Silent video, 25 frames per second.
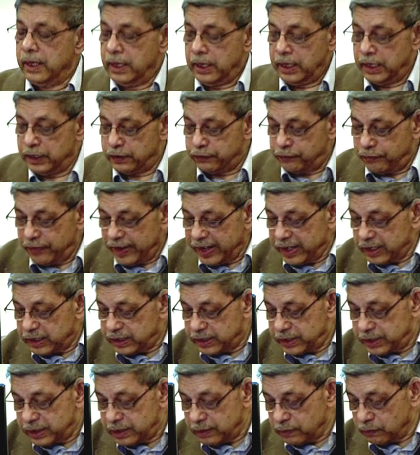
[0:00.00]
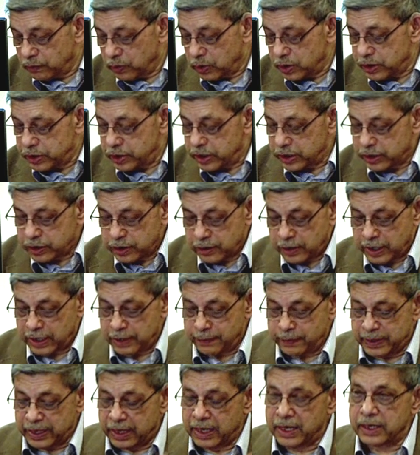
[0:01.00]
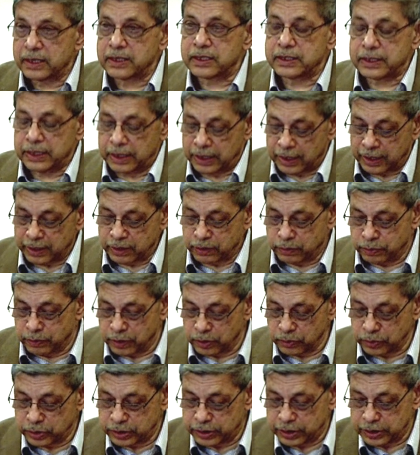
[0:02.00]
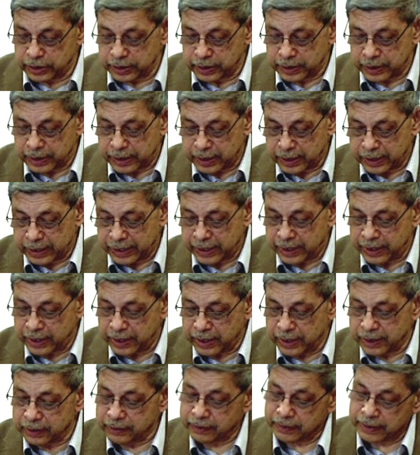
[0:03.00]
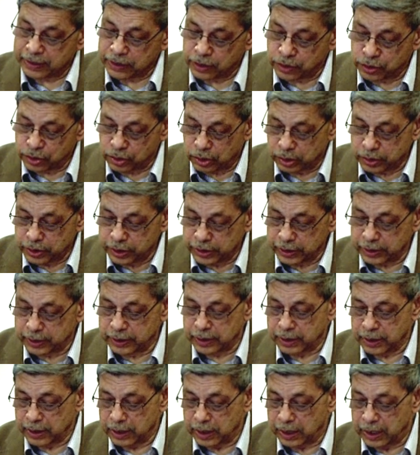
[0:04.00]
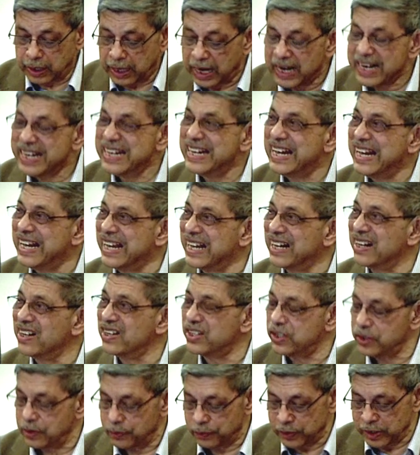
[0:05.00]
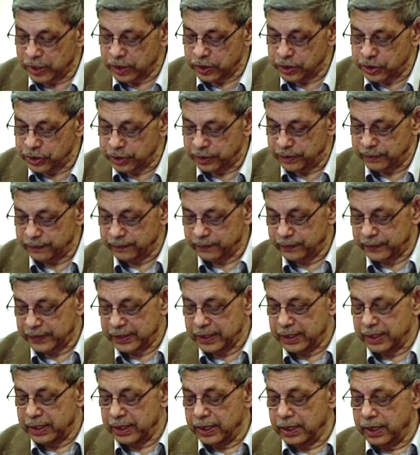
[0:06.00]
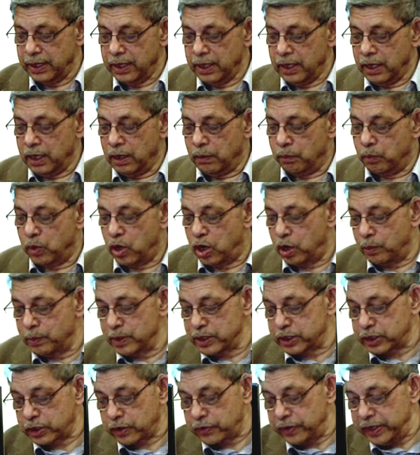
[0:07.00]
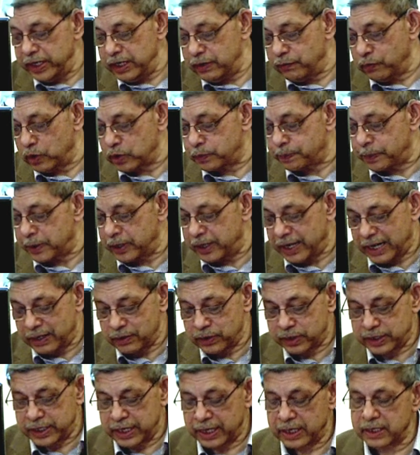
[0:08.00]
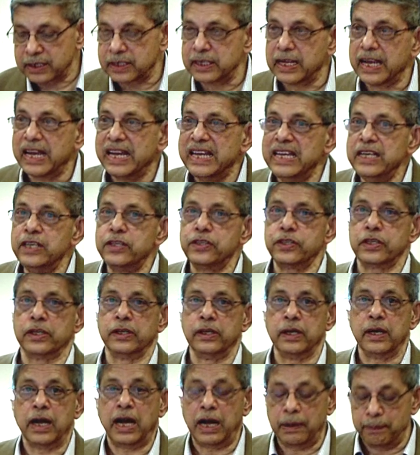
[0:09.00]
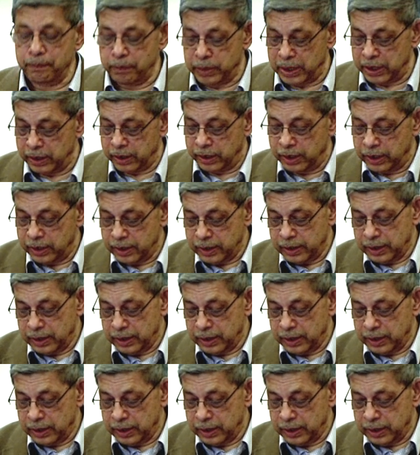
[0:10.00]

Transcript: His faith was described as, and I quote, an exotic, un-English religion. Muhammad's creed was pronounced as Eastern humbug,